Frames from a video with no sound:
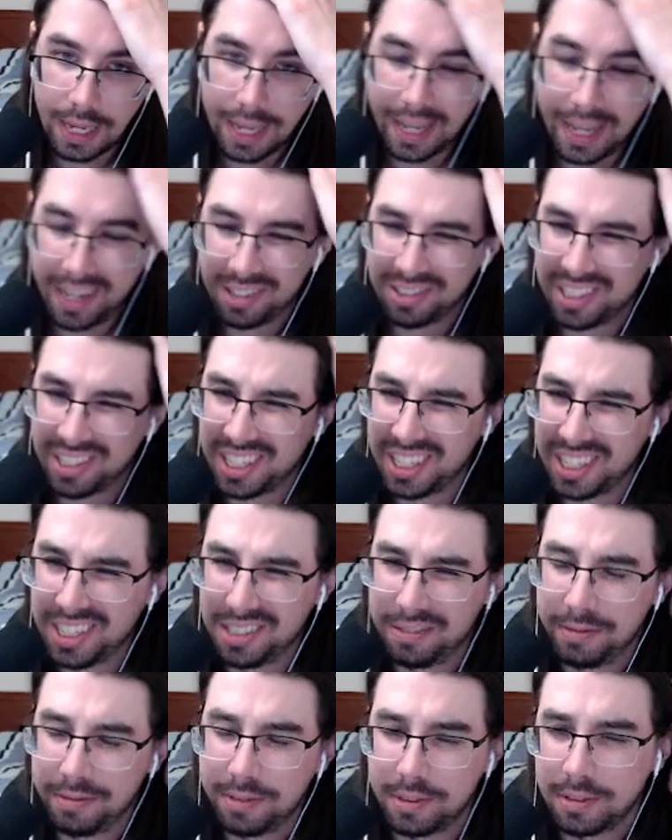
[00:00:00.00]
out
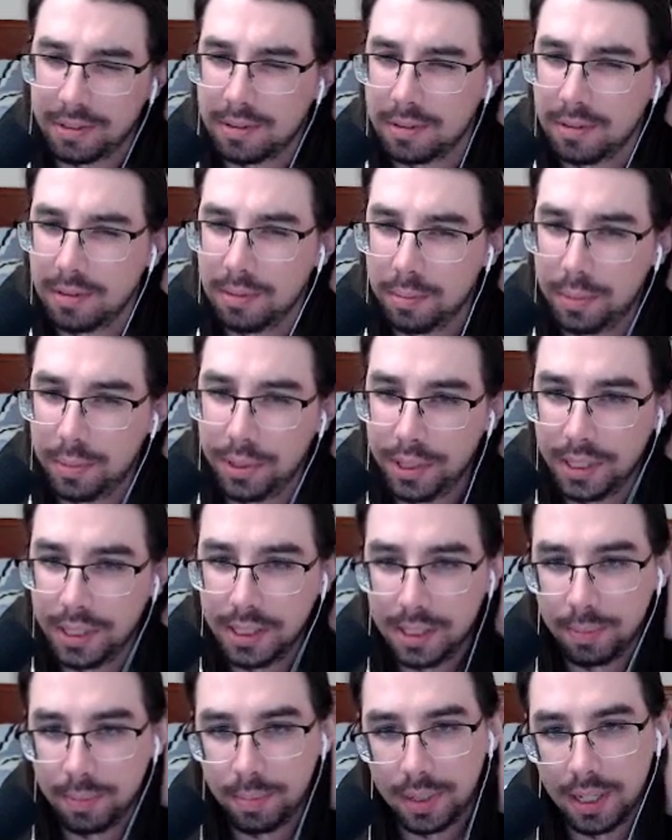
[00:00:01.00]
of
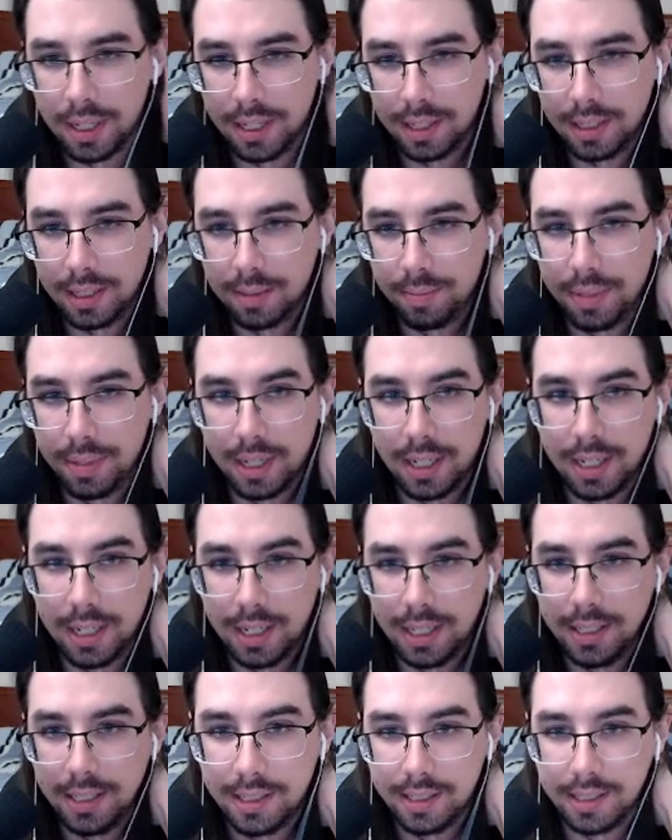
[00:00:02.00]
putting the pug
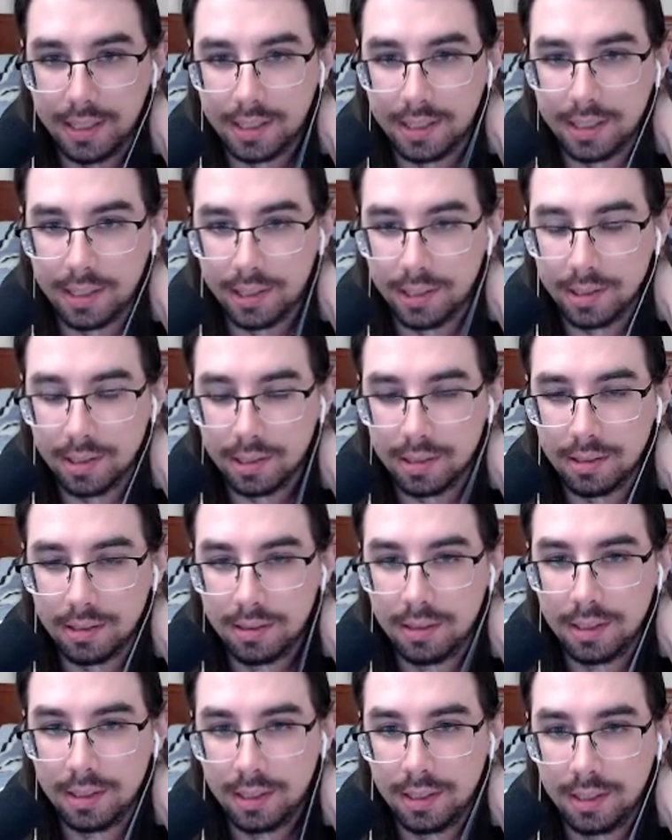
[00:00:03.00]
behind the turtle,
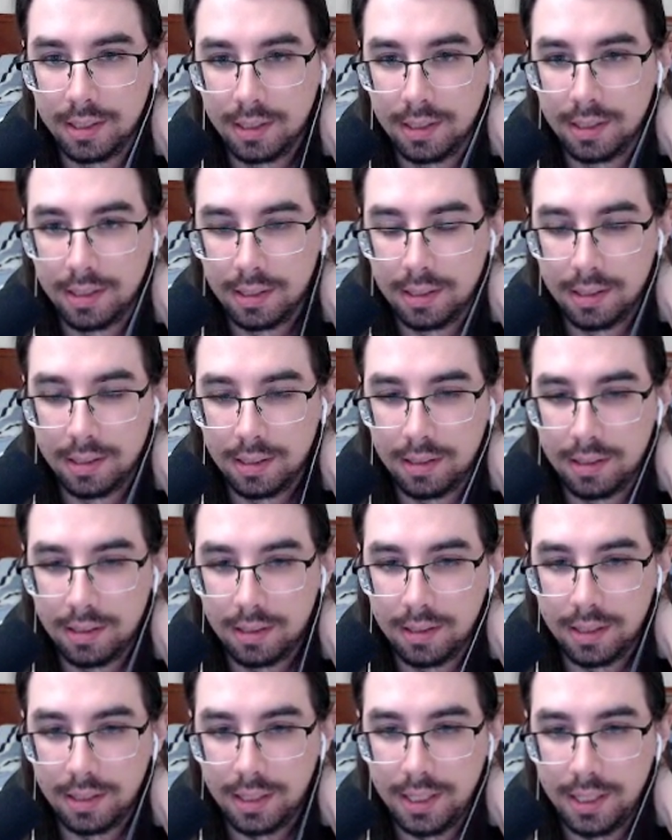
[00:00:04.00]

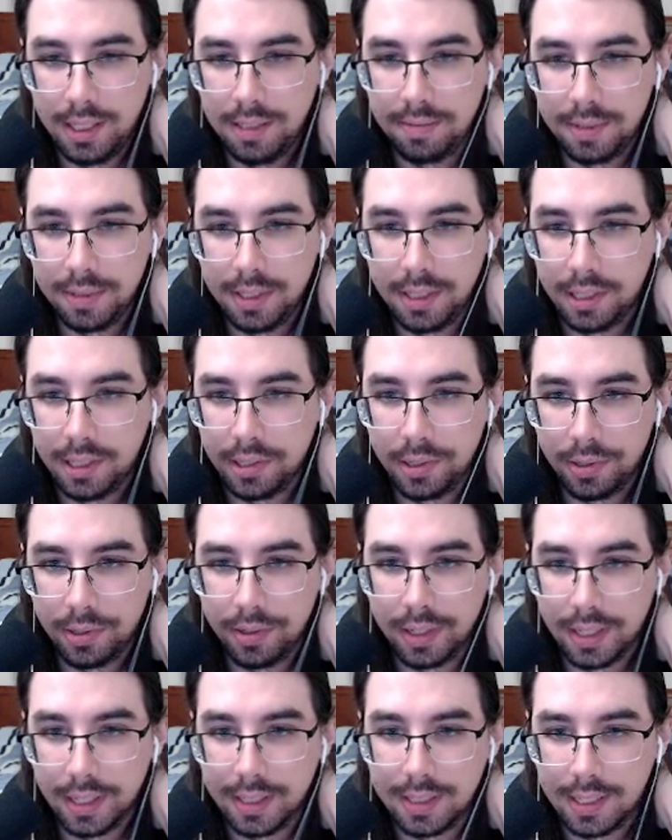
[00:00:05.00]
even though
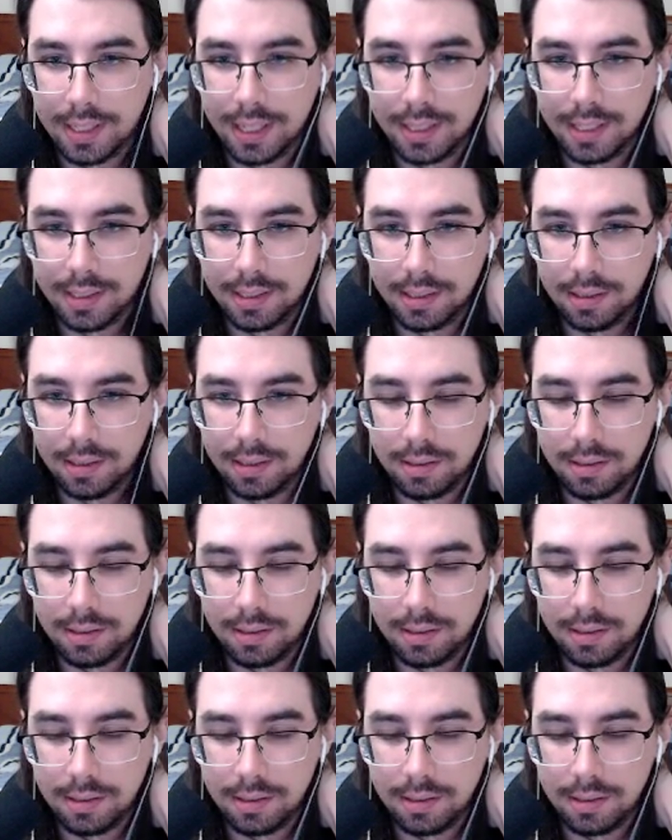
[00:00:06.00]
it doesn't